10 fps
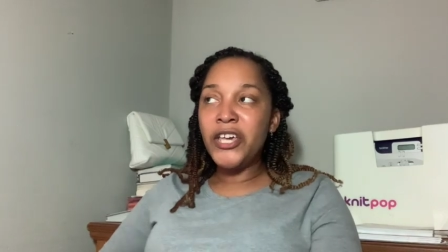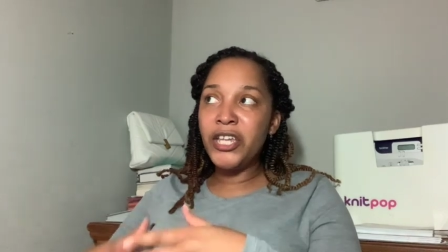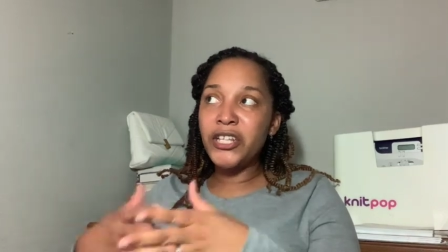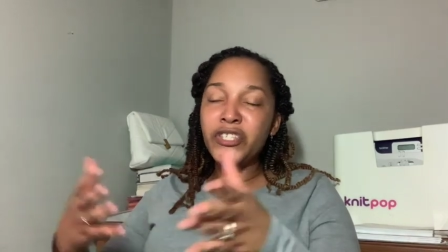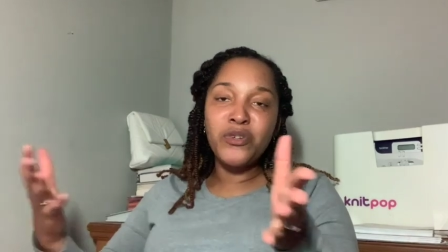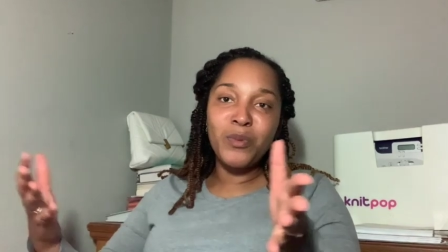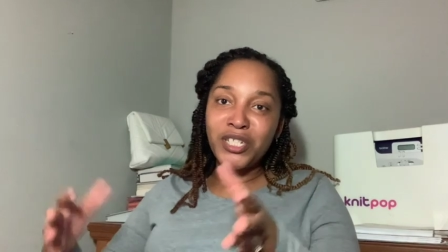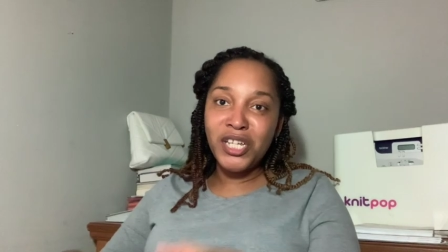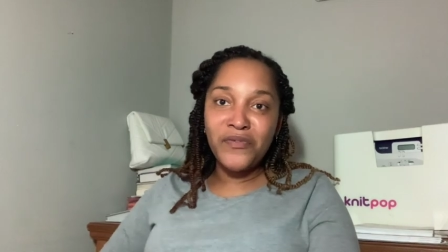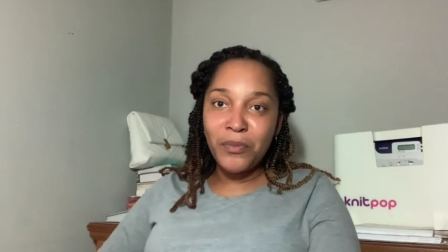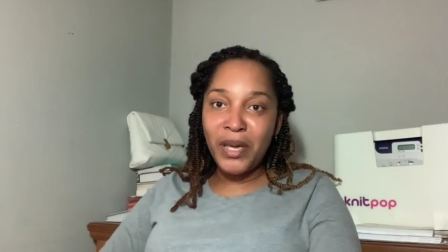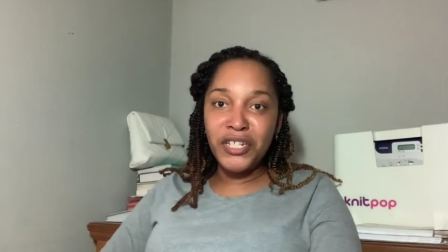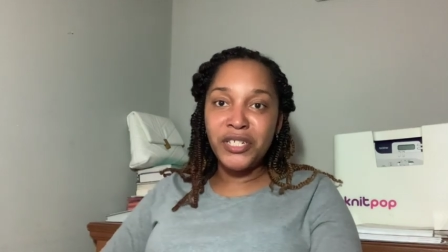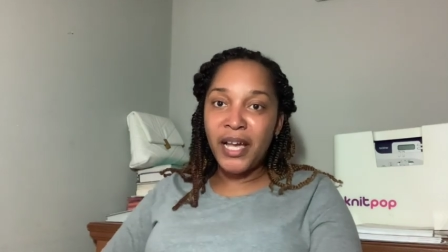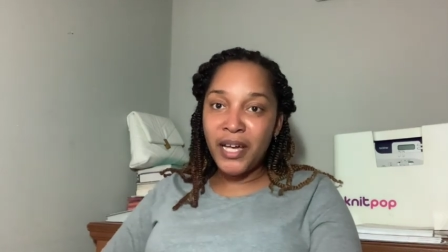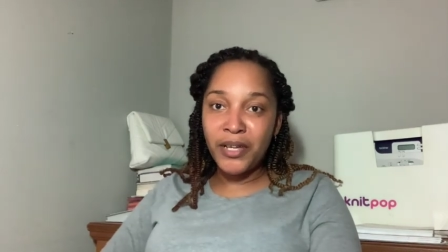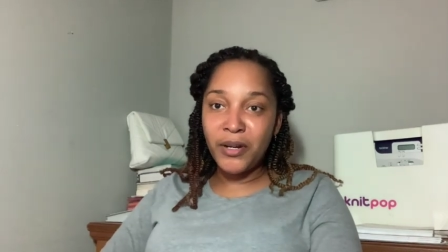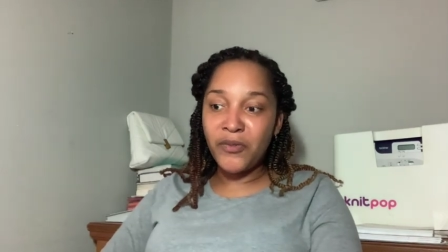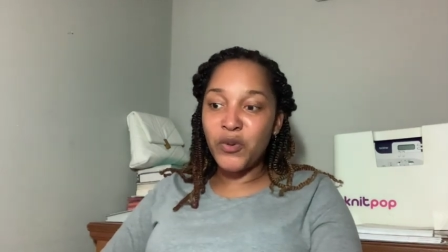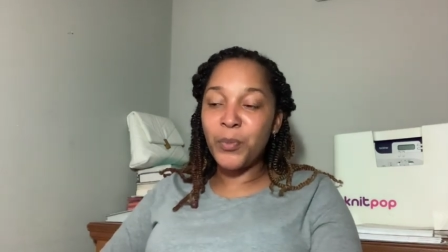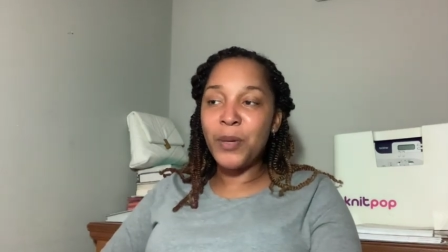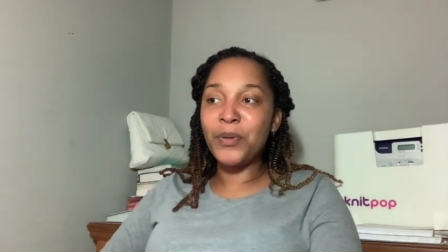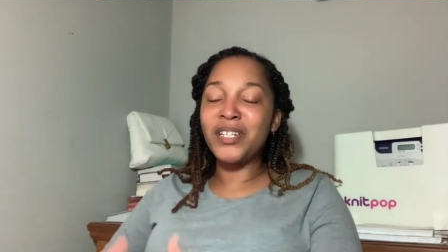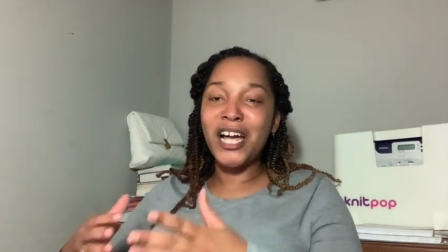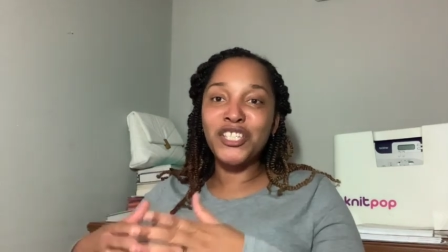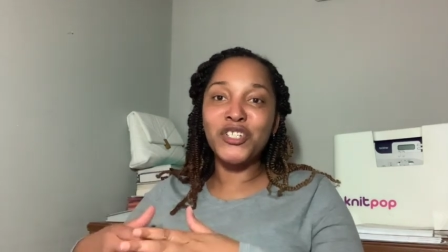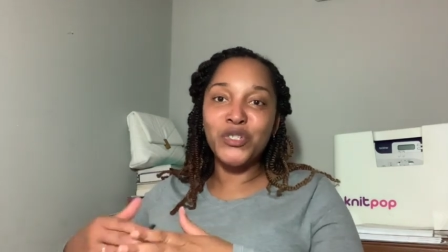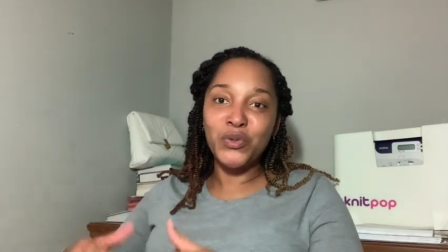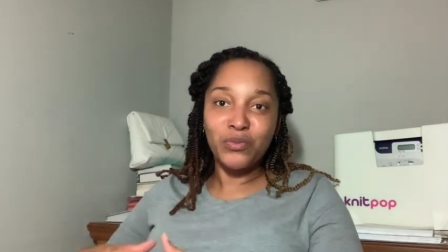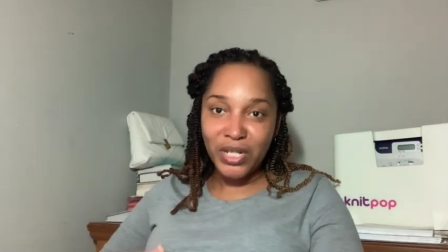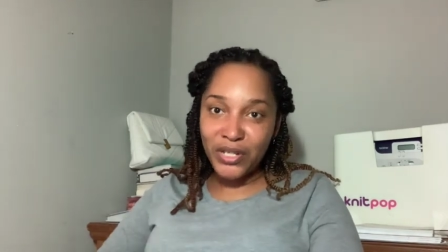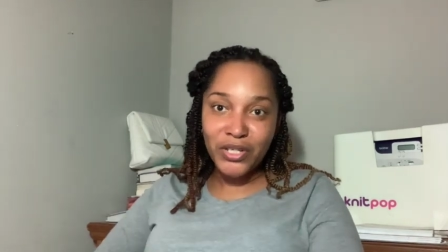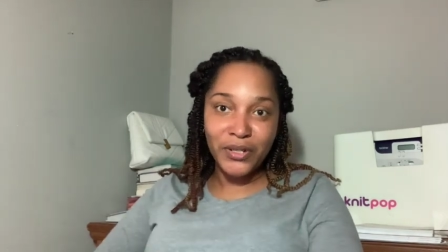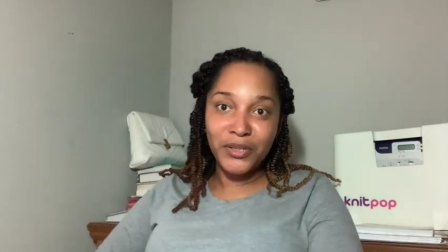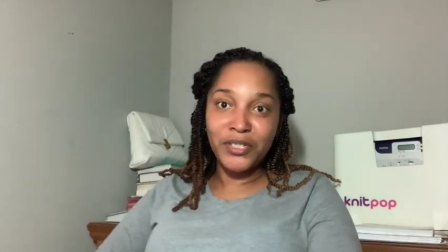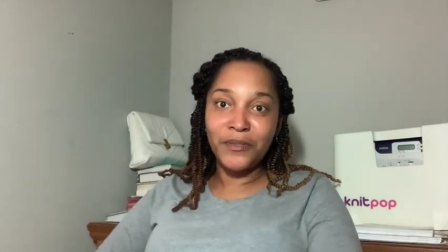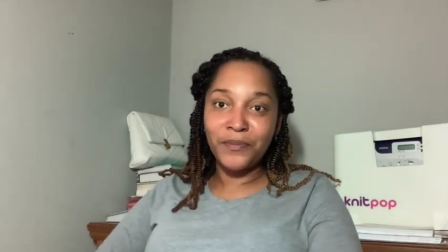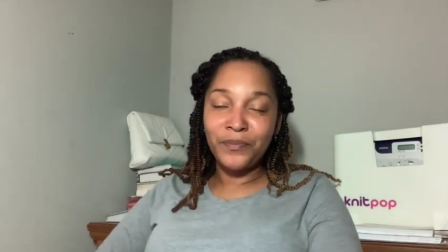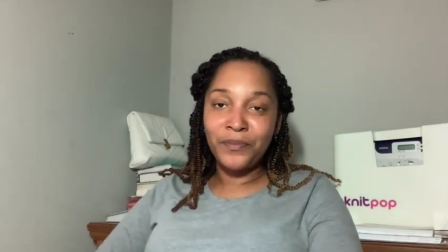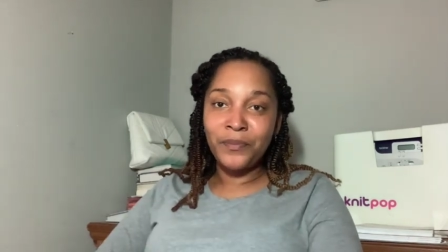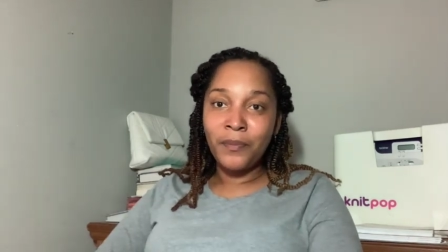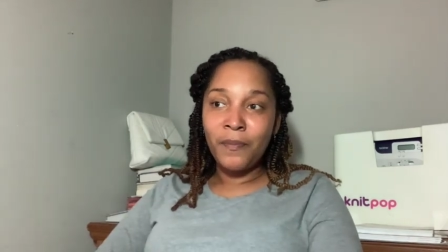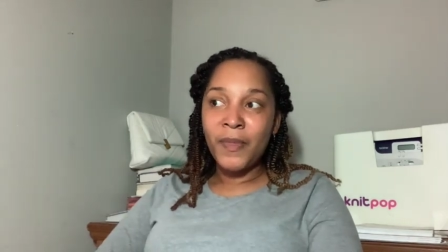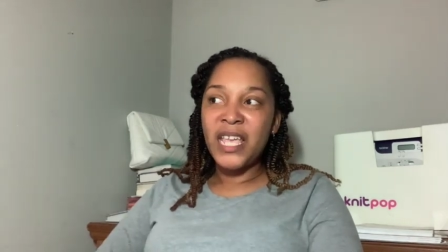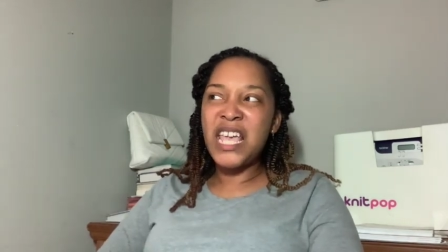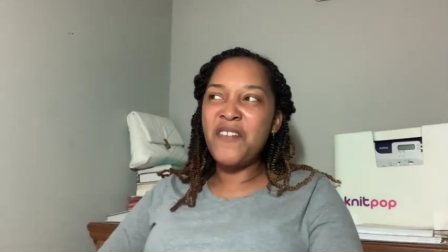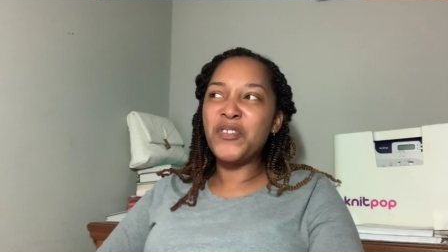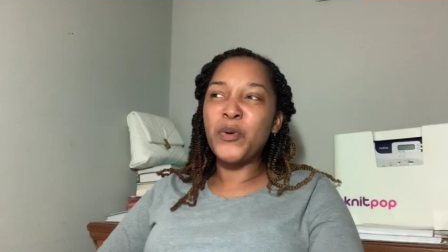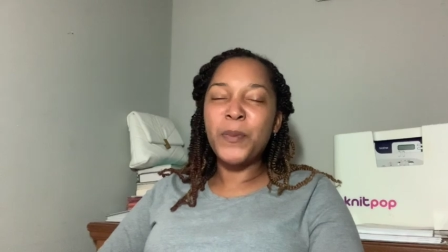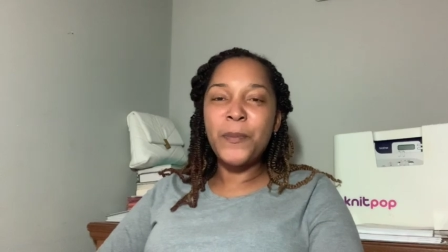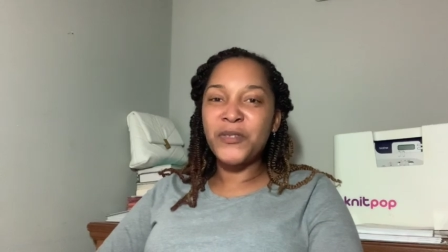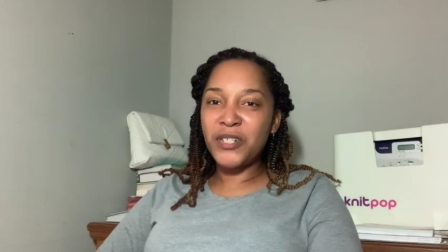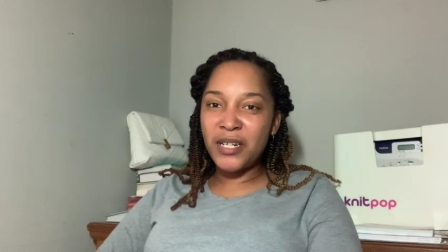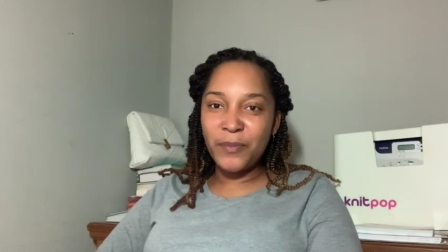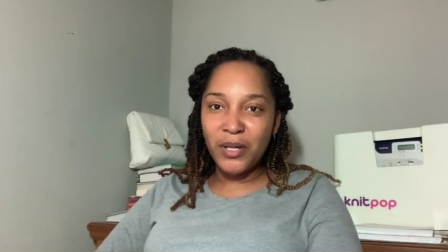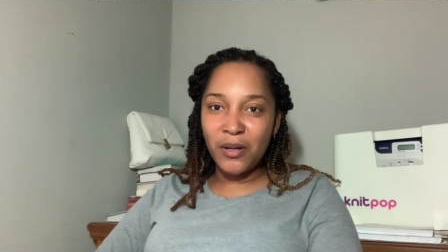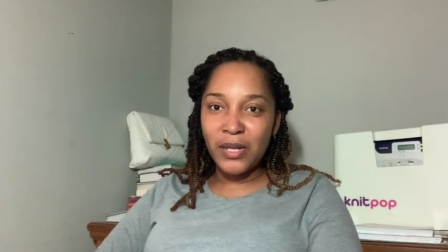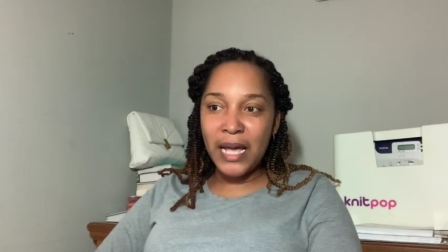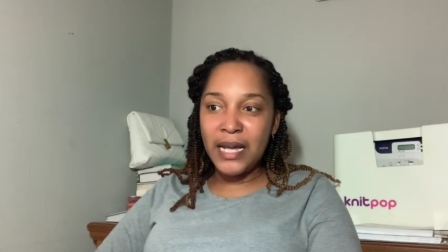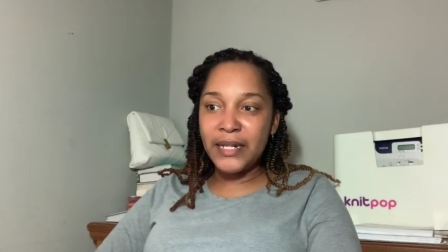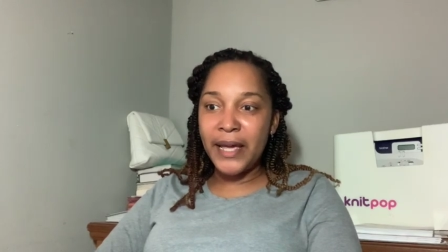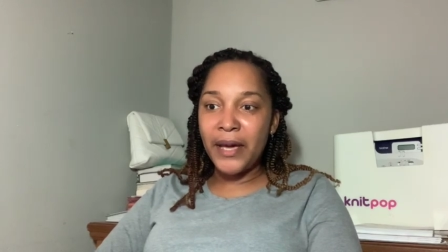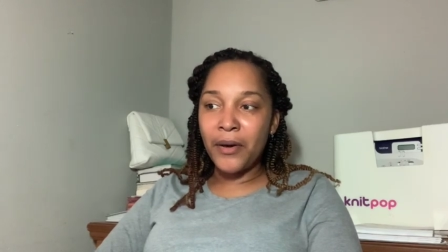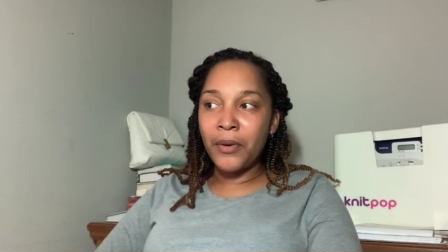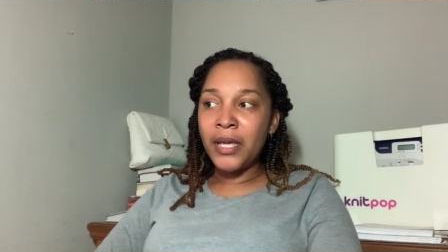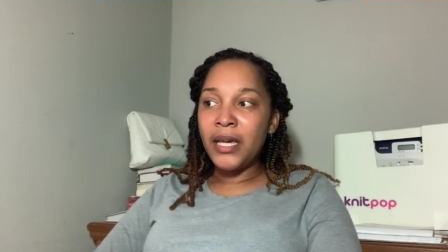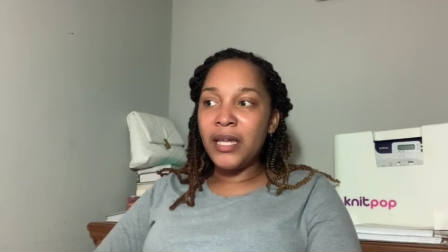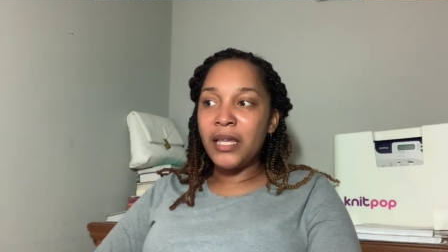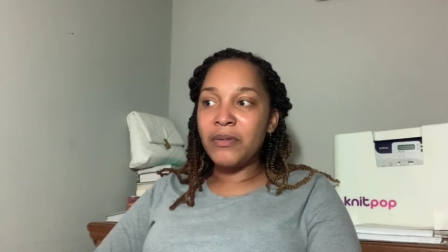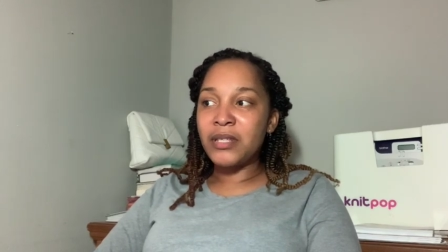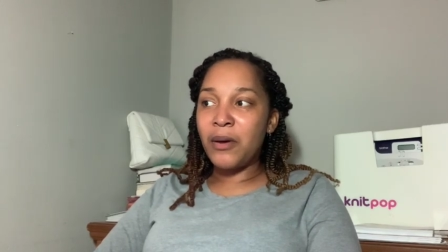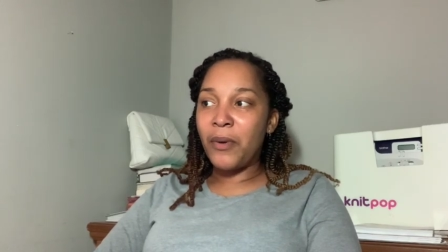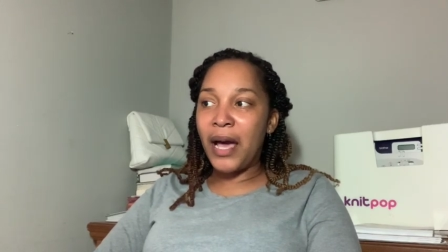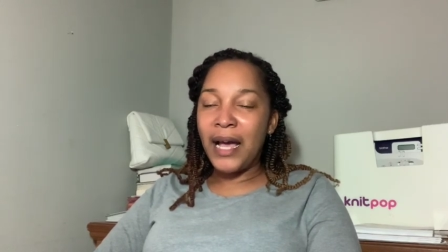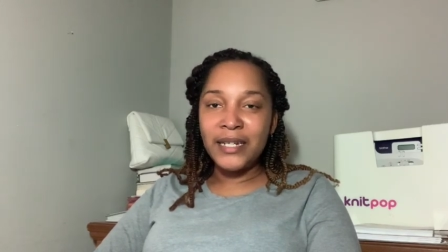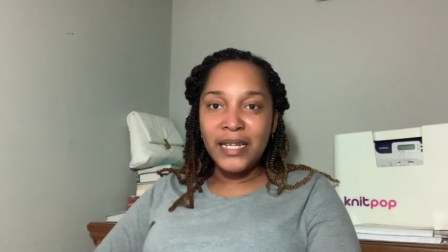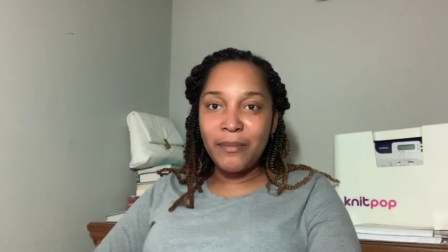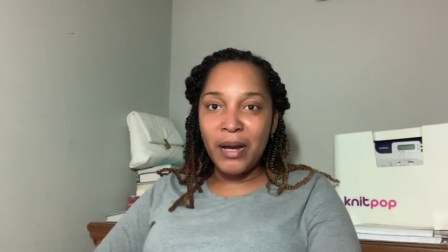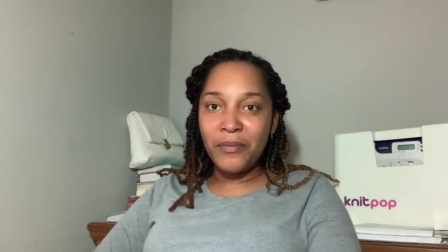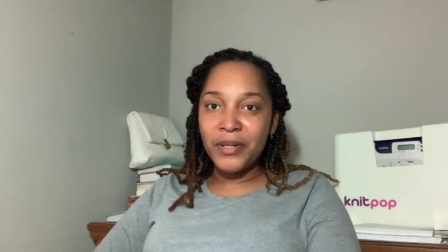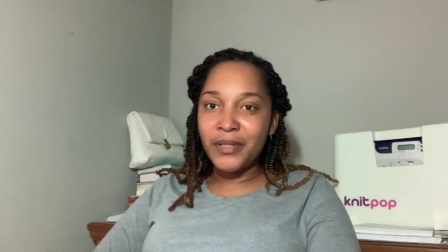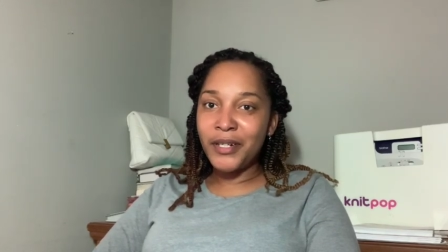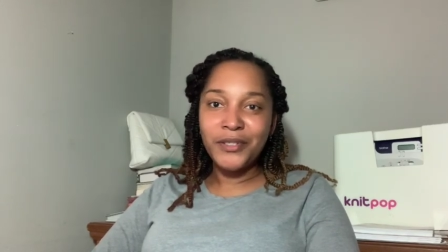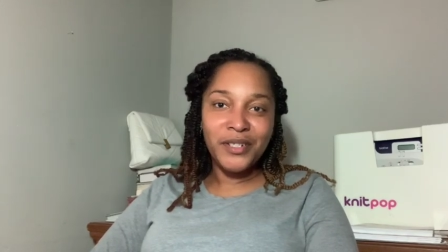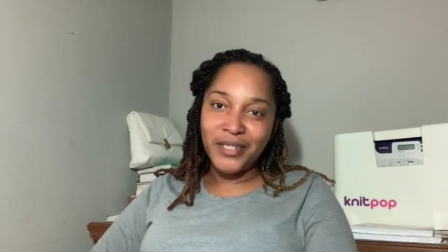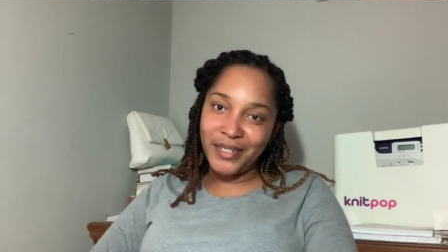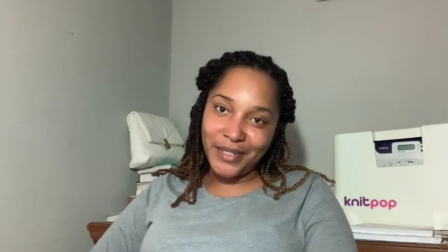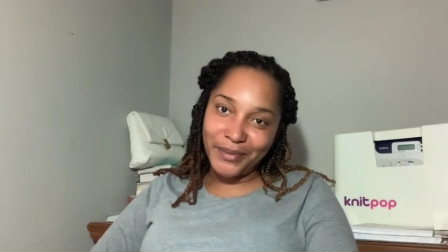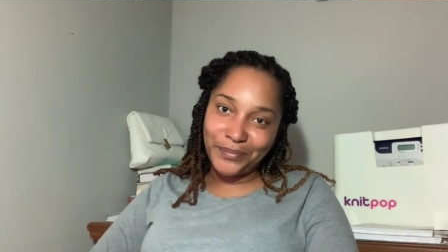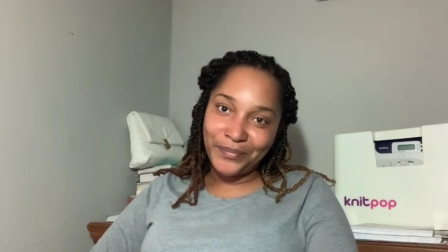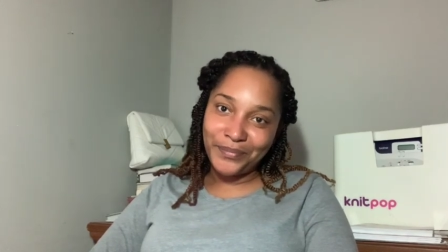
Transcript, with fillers: It is too much information out here for people not to do research even when people trying to be online now and they would say, well, I did my research. No, you didn't.